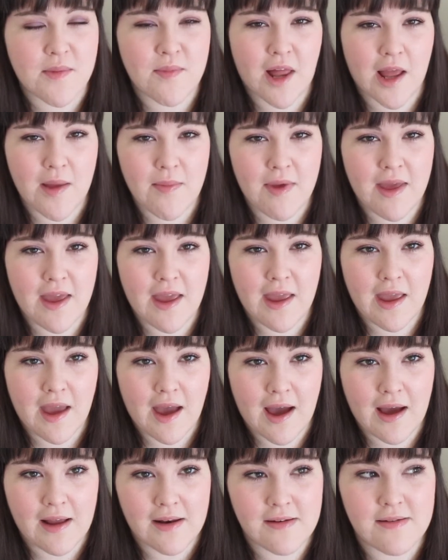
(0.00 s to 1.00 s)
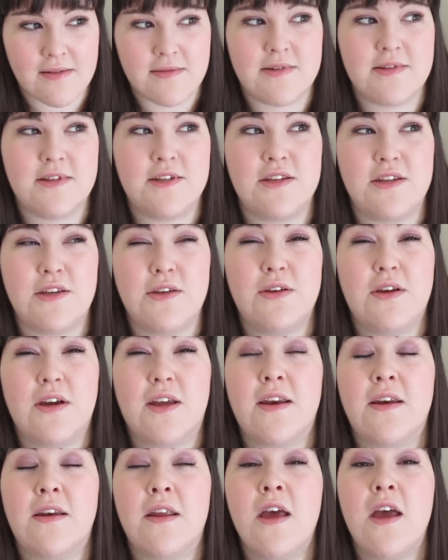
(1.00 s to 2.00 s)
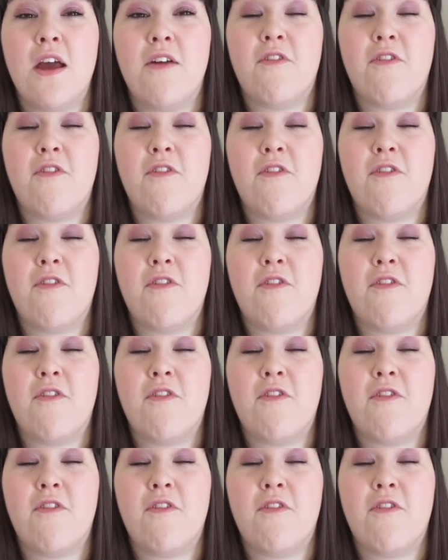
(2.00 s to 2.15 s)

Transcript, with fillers: like me and you can